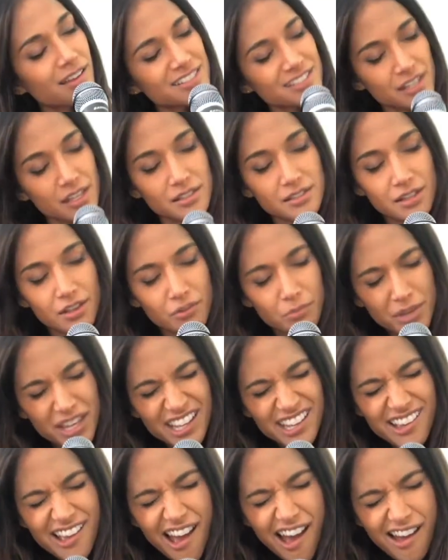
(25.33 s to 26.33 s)
Since you've
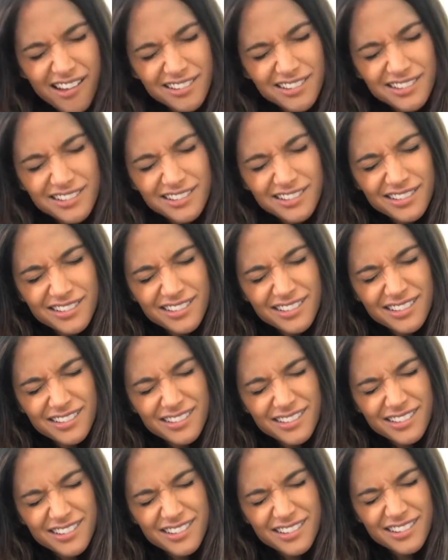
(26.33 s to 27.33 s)
been
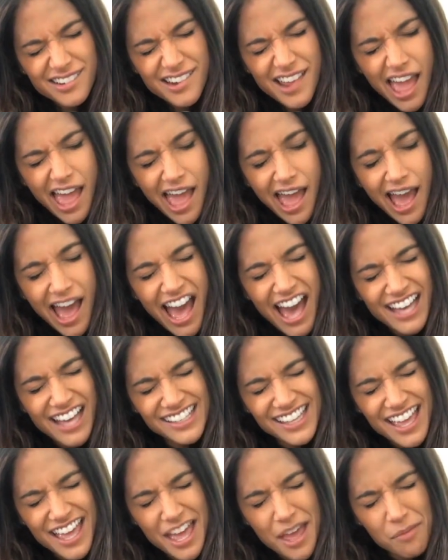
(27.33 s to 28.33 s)
gone, I
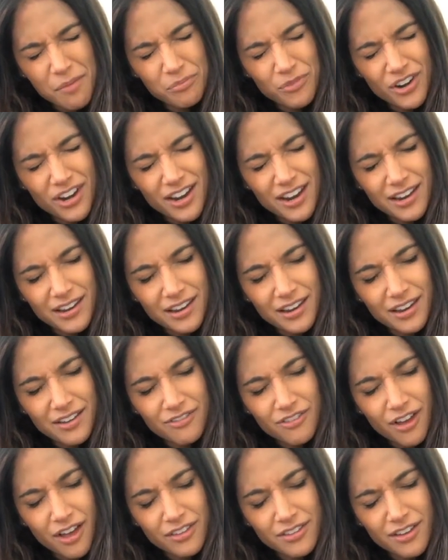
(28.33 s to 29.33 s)
can't breathe
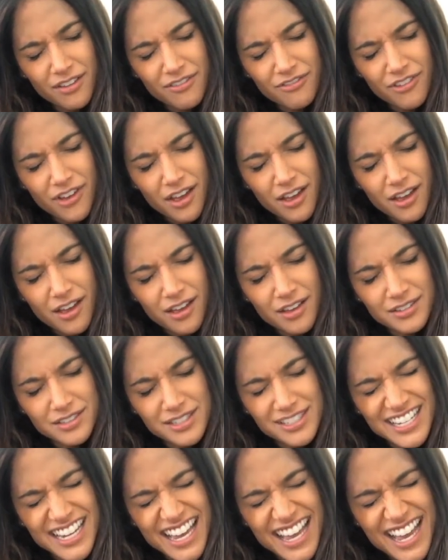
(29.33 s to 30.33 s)
for the
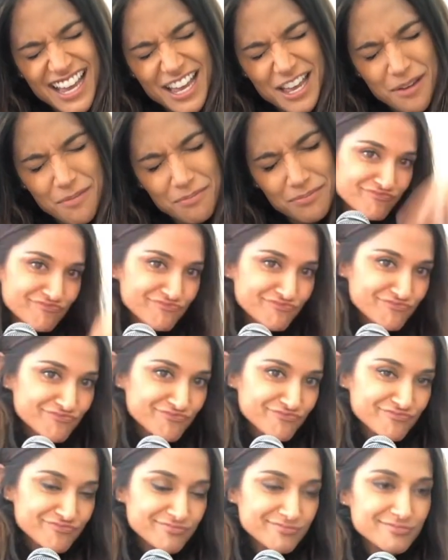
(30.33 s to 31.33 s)
first
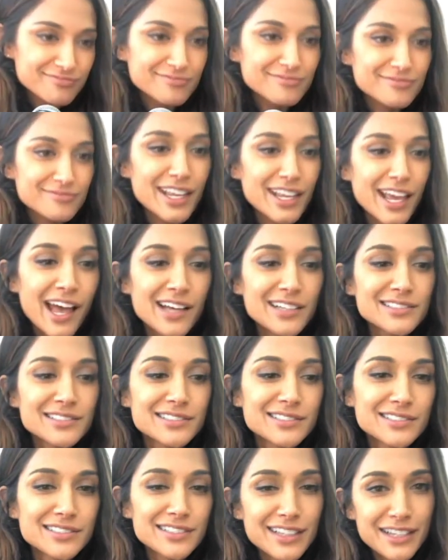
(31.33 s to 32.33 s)
time. Yeah,
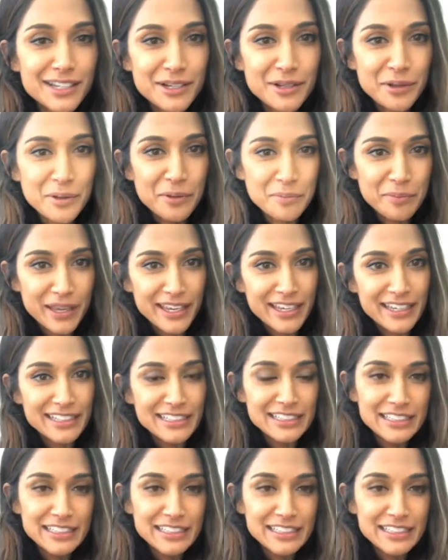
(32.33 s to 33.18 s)
little old me.